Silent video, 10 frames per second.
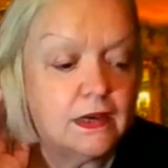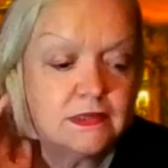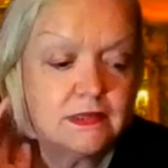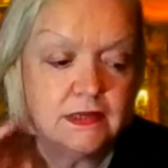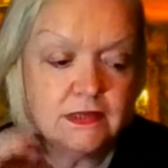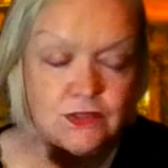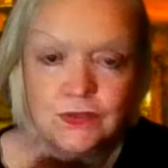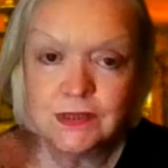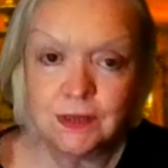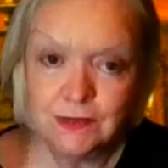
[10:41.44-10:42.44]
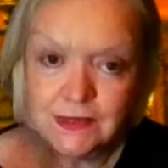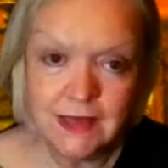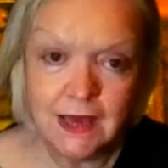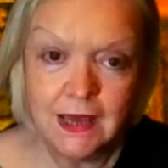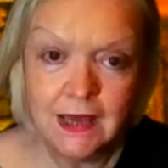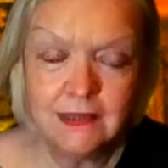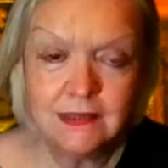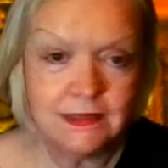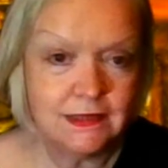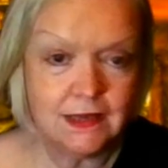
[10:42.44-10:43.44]
that it's, it's just so
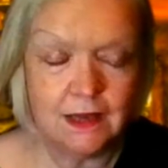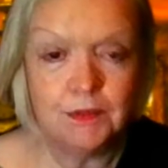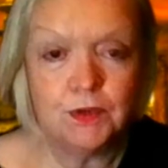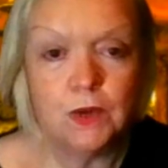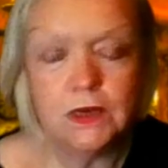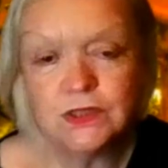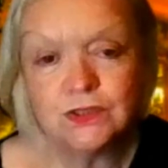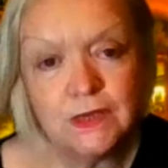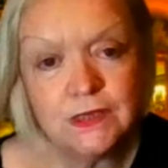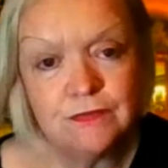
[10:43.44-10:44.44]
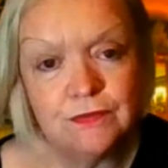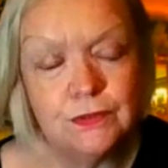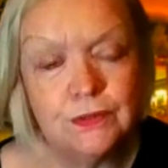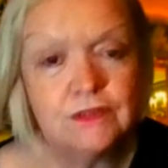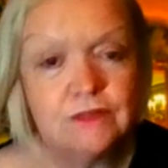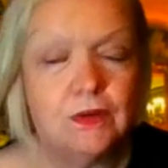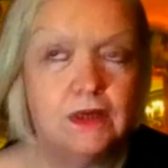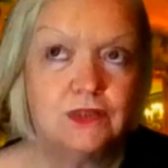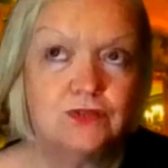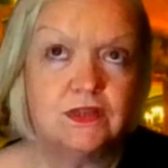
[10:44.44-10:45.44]
intense and it can be quite stressful. It's
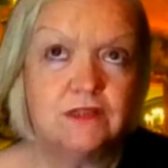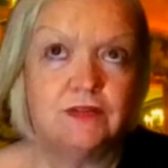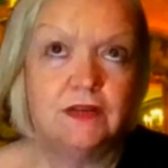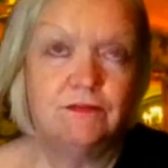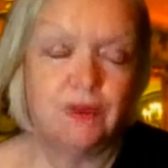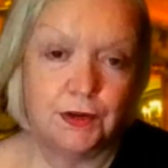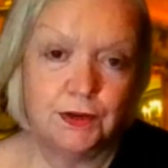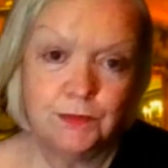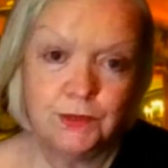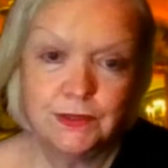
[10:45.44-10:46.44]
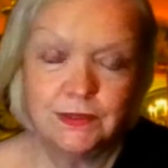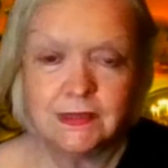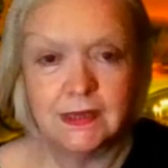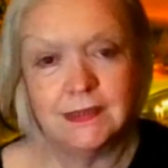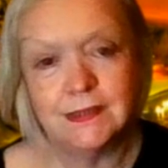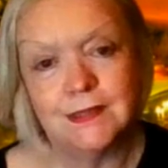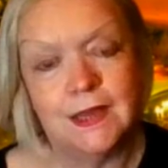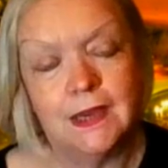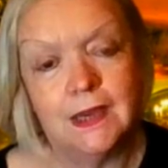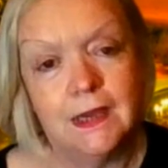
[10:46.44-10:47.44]
quite a stressful environment and like
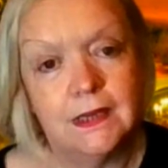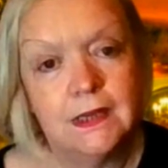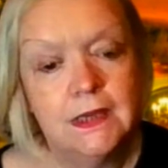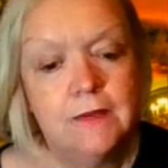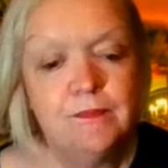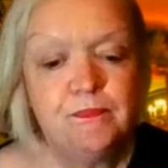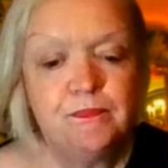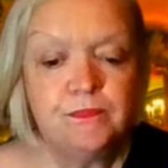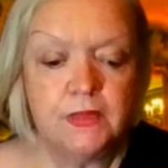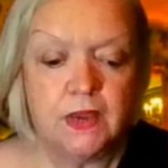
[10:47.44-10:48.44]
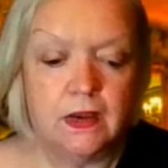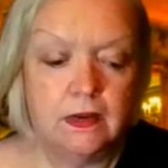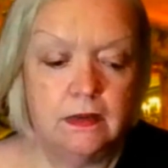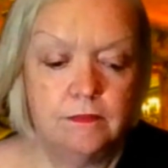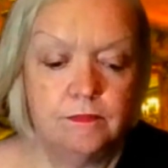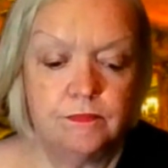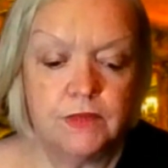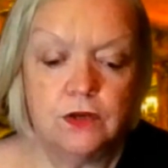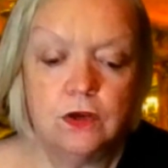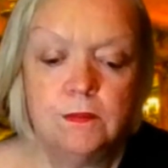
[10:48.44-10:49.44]
that. And um,
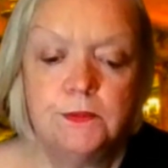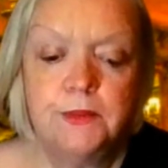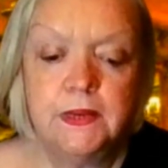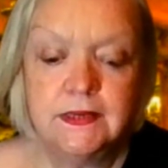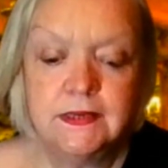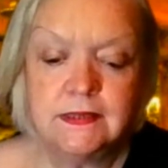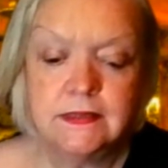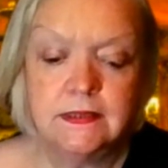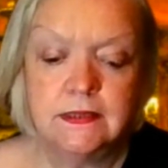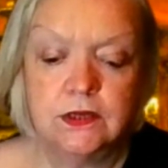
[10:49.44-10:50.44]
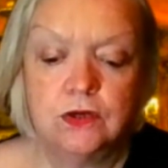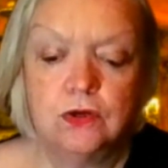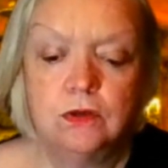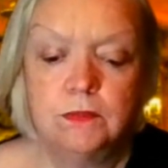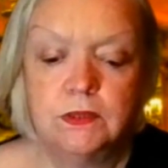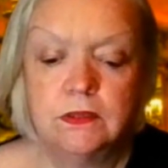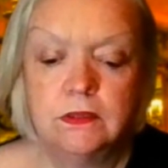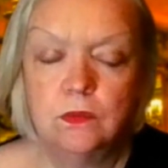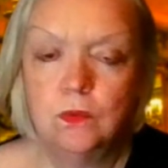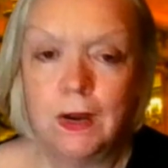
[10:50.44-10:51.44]
a normal person, a
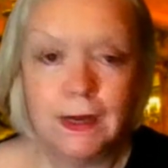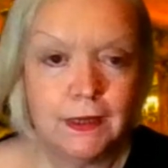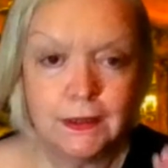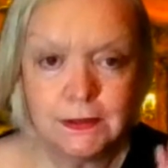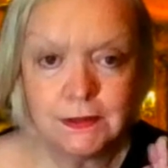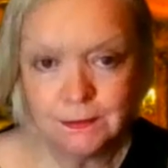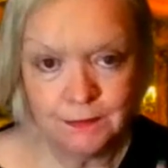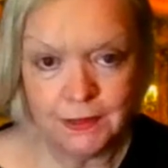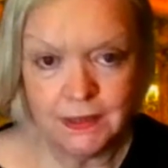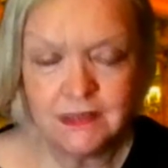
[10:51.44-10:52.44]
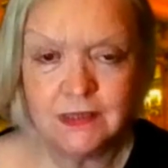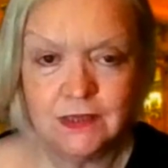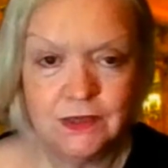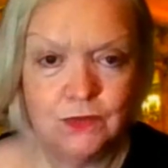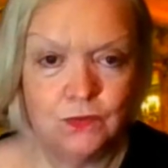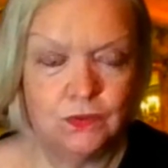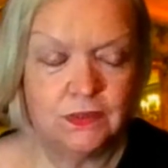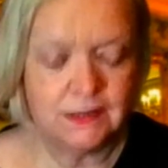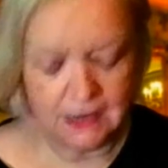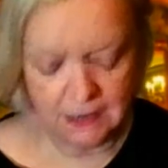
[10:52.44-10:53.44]
normal wired person
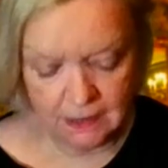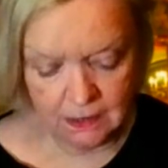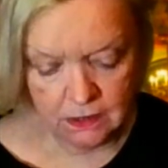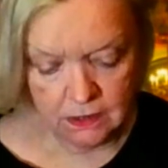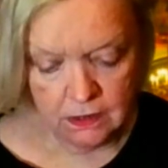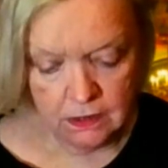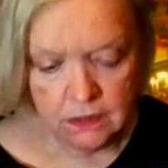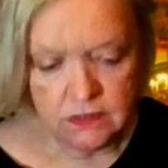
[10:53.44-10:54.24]
would say